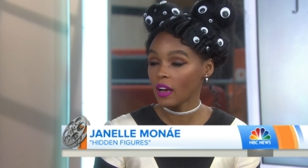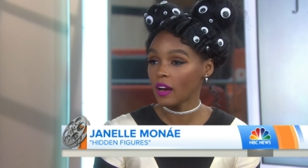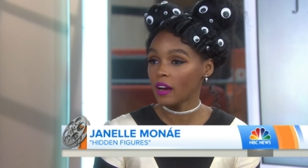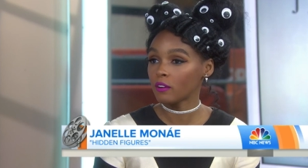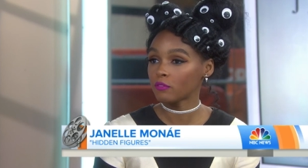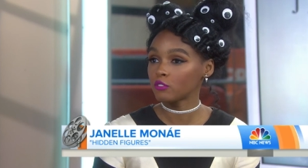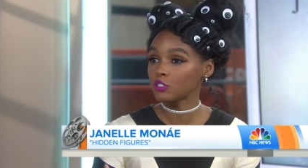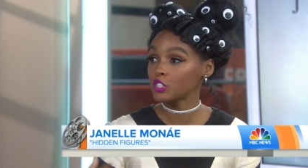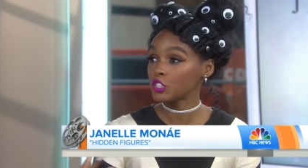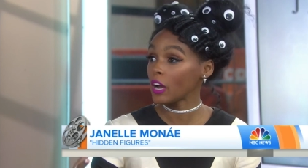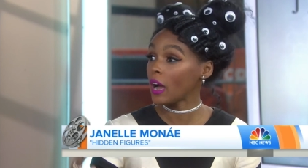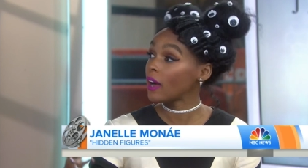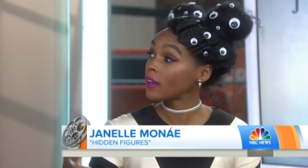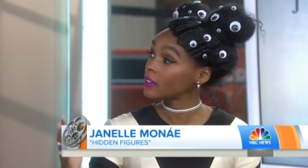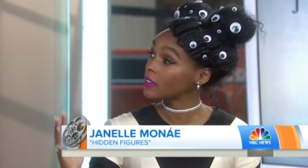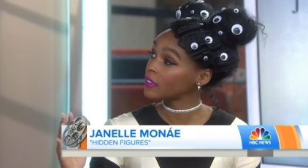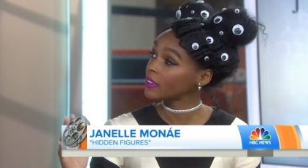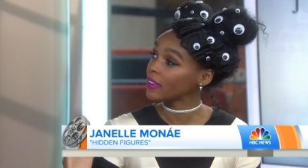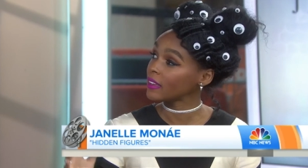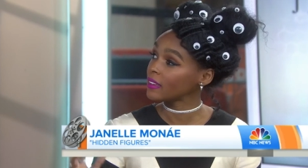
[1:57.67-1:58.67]
uh, for John. John
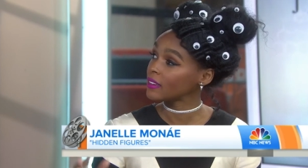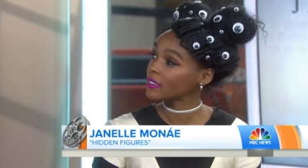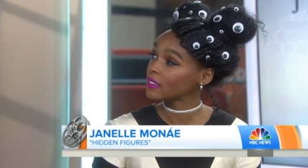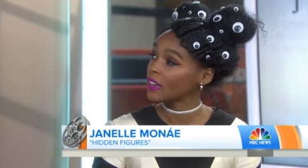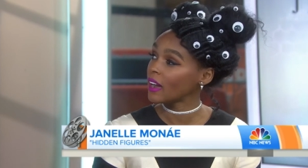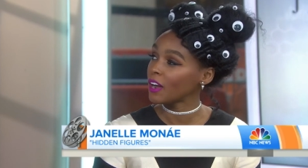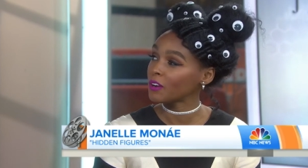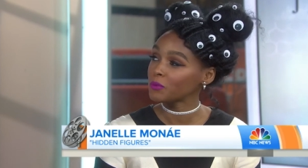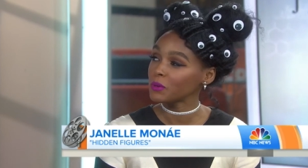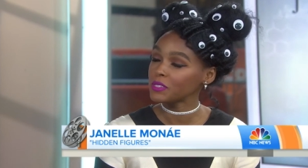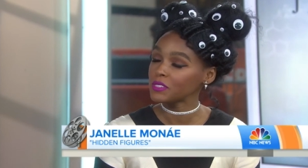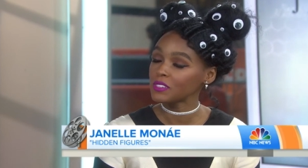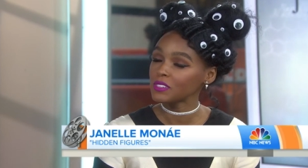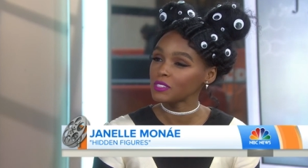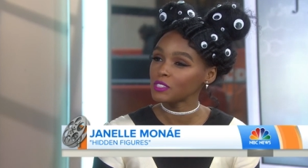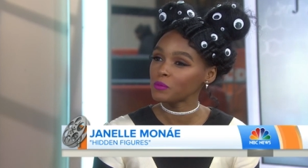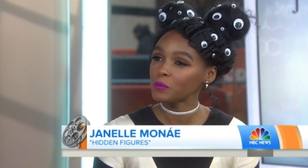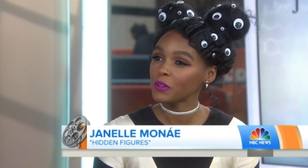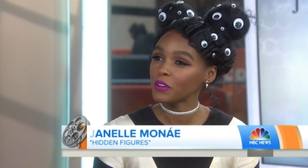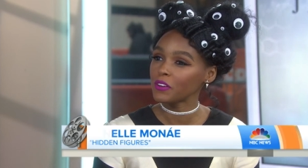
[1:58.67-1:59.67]
Glenn, God rest his
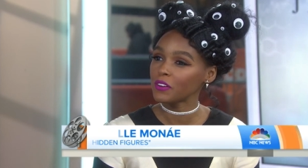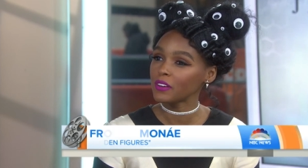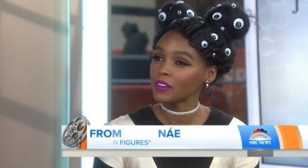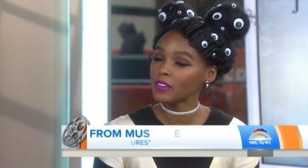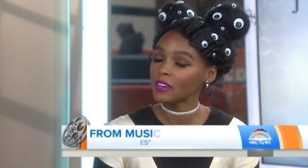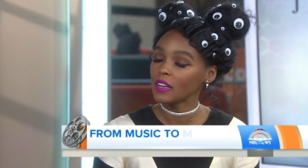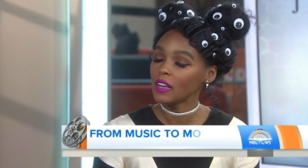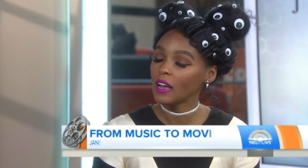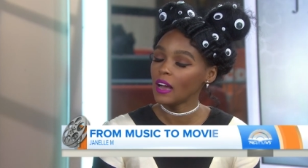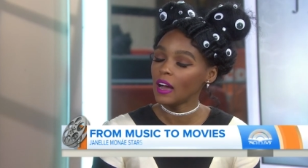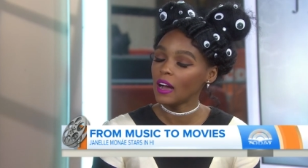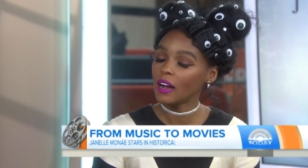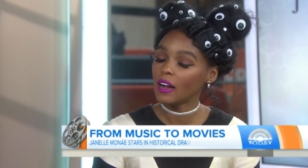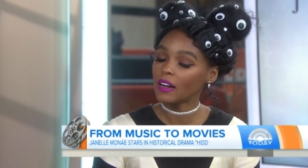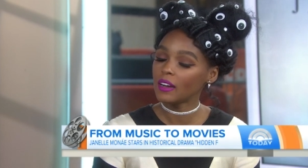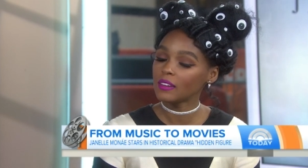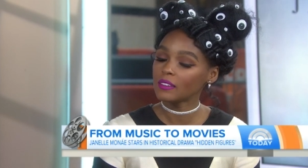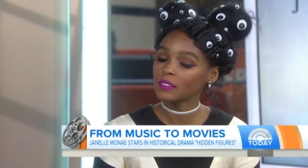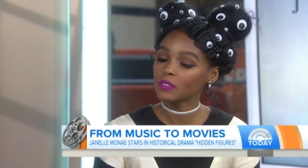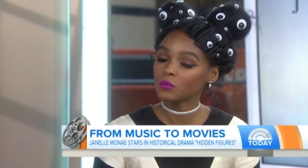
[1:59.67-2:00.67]
spirit,
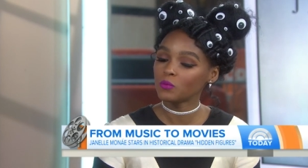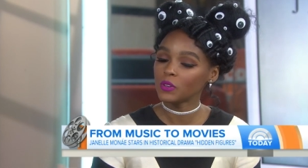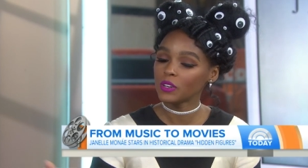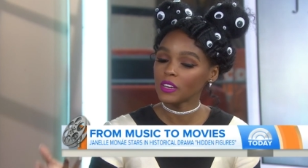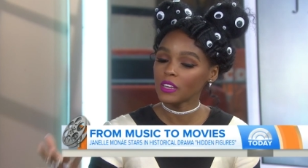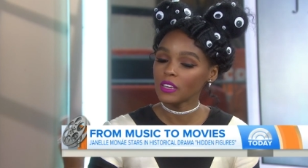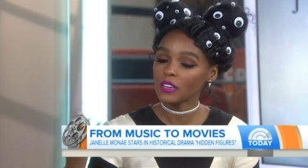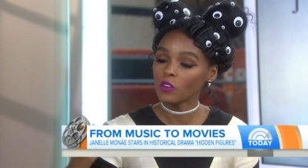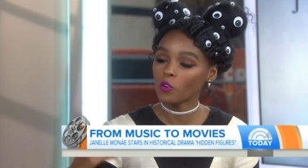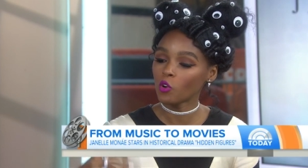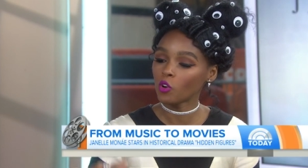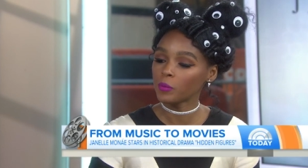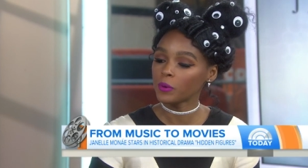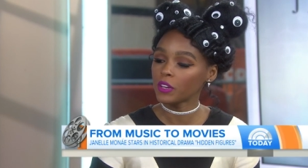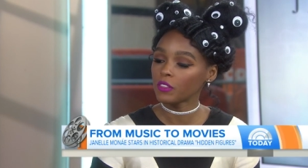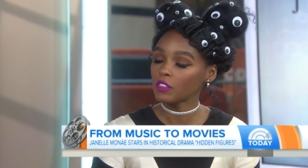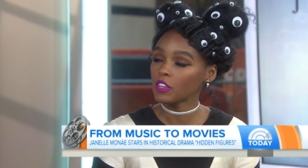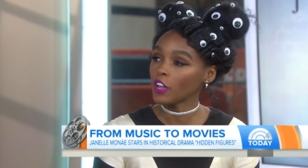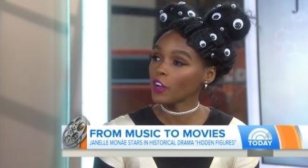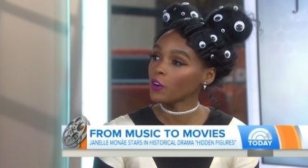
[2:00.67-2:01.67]
mm-hmm. uh, when he
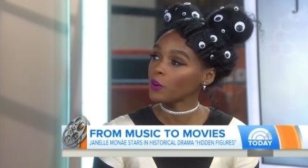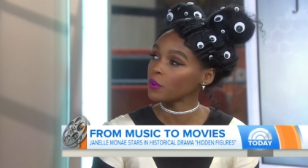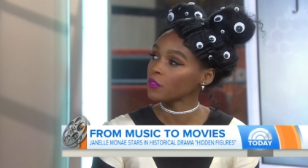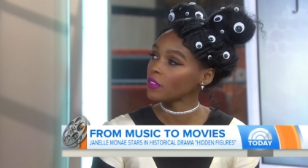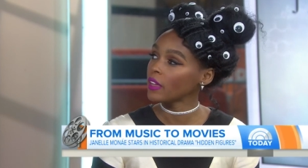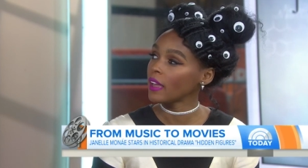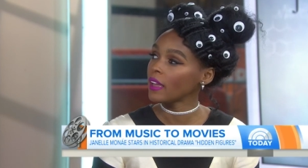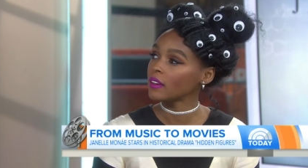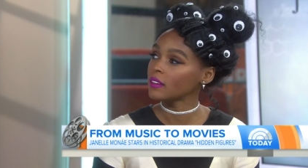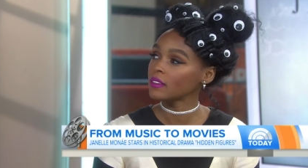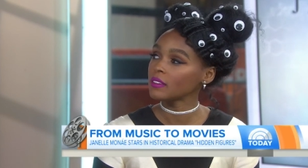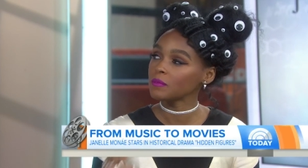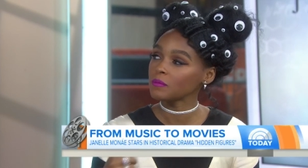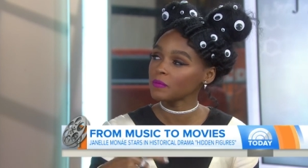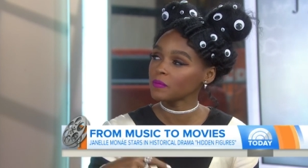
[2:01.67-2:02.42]
orbited the Earth. And